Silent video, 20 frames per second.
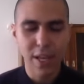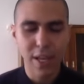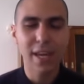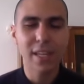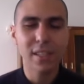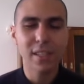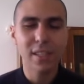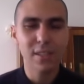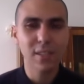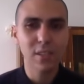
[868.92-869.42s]

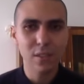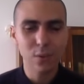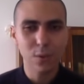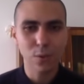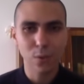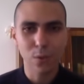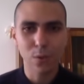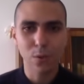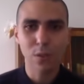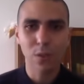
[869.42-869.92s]
atheists
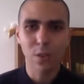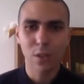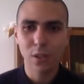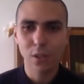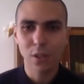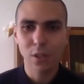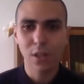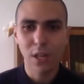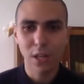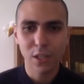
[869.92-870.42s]
or
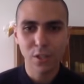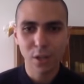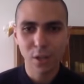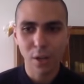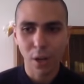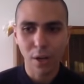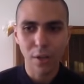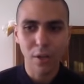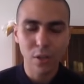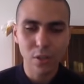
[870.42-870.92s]

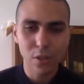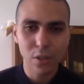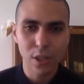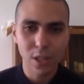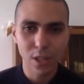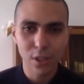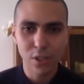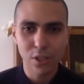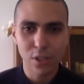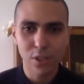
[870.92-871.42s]

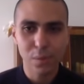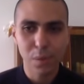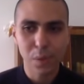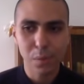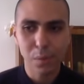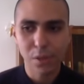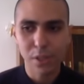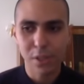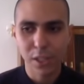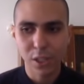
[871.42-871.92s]
non-religious
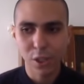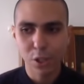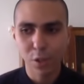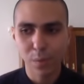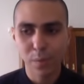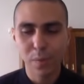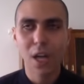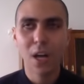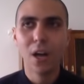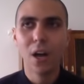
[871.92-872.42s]
people in
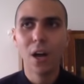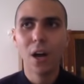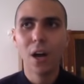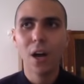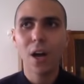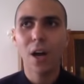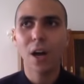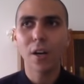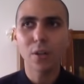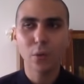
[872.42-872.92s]
Egypt
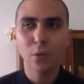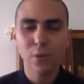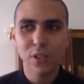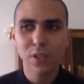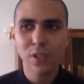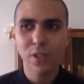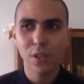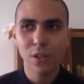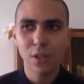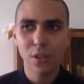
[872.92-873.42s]
are
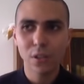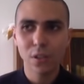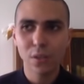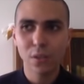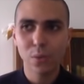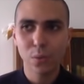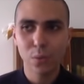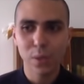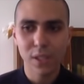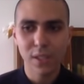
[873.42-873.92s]

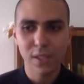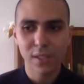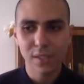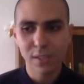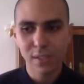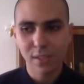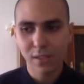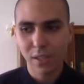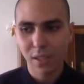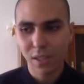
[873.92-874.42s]
concerned
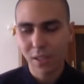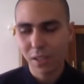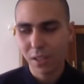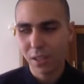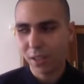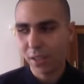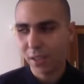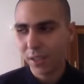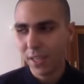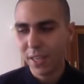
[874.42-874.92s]
with
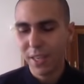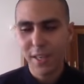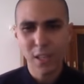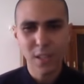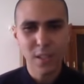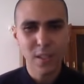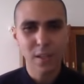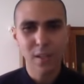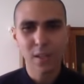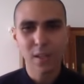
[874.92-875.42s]

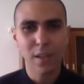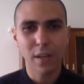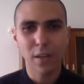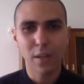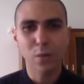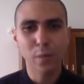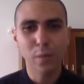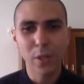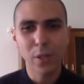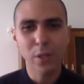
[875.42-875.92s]
creating a
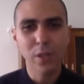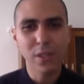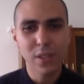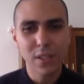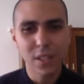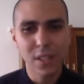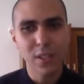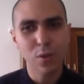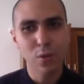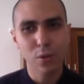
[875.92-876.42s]

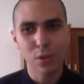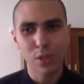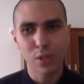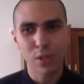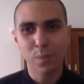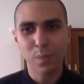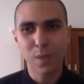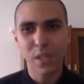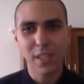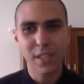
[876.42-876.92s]
community or
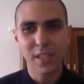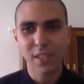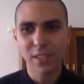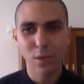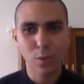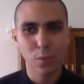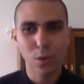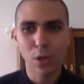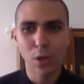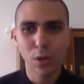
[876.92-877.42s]
spreading the
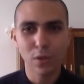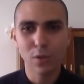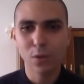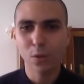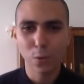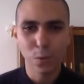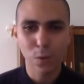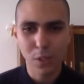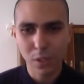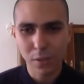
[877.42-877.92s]
word or
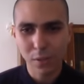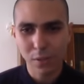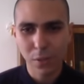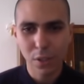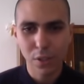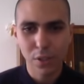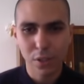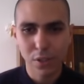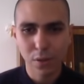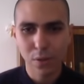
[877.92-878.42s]

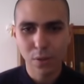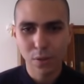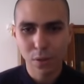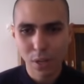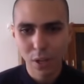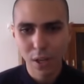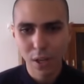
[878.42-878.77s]
whatever. You know?